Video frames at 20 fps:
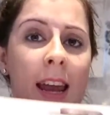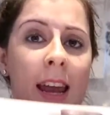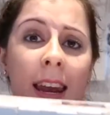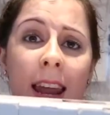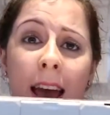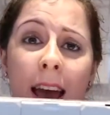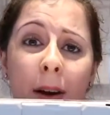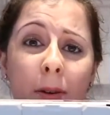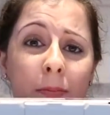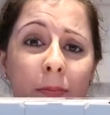
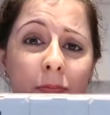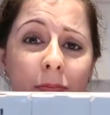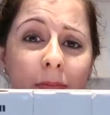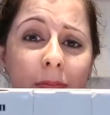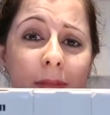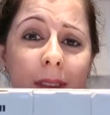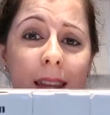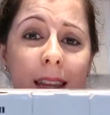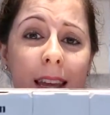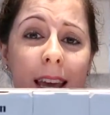Now
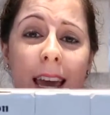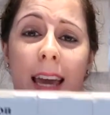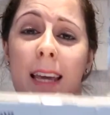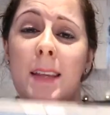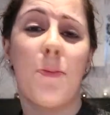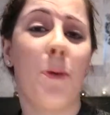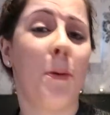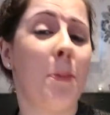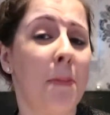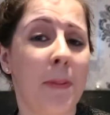
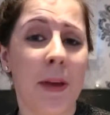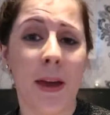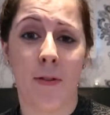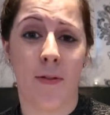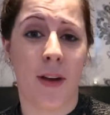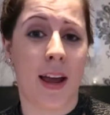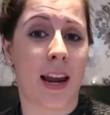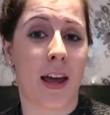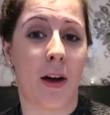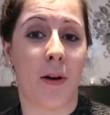it's probably a
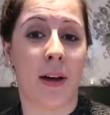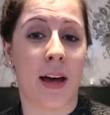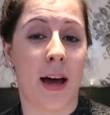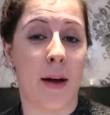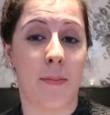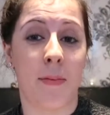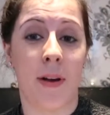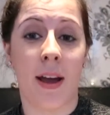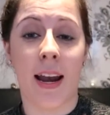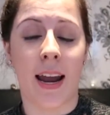really old
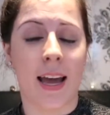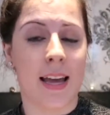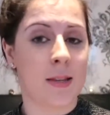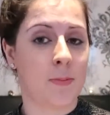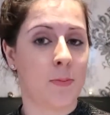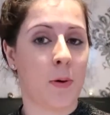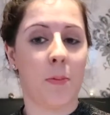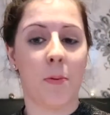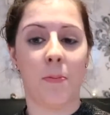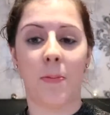camera, like
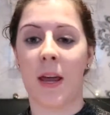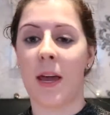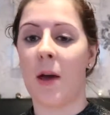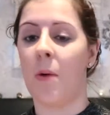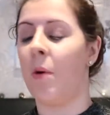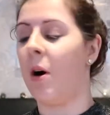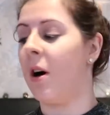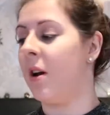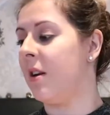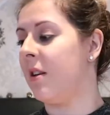it's probably
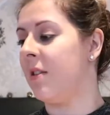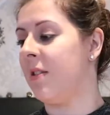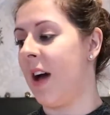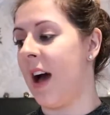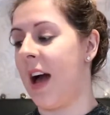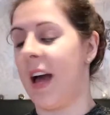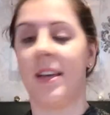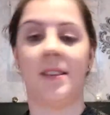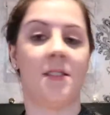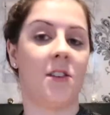one
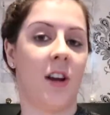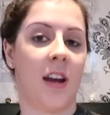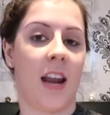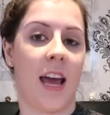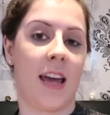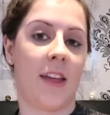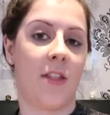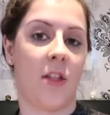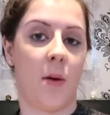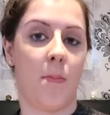that is not
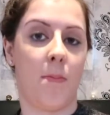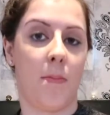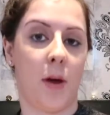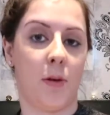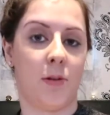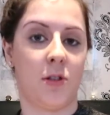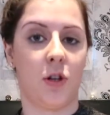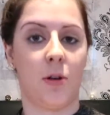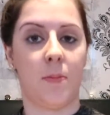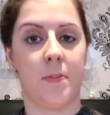like the
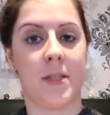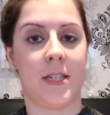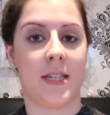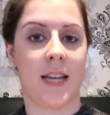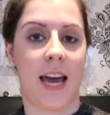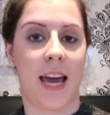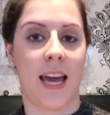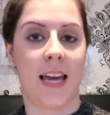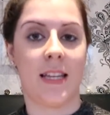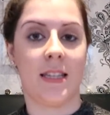most up to
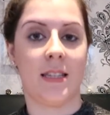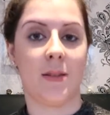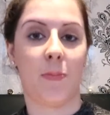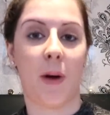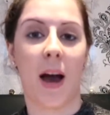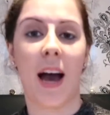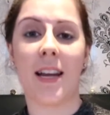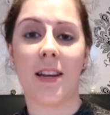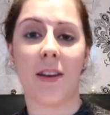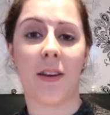date,
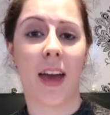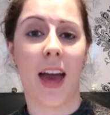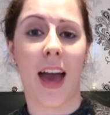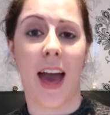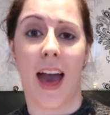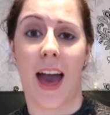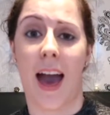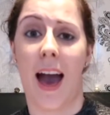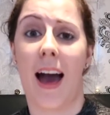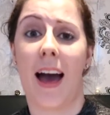but I don't care.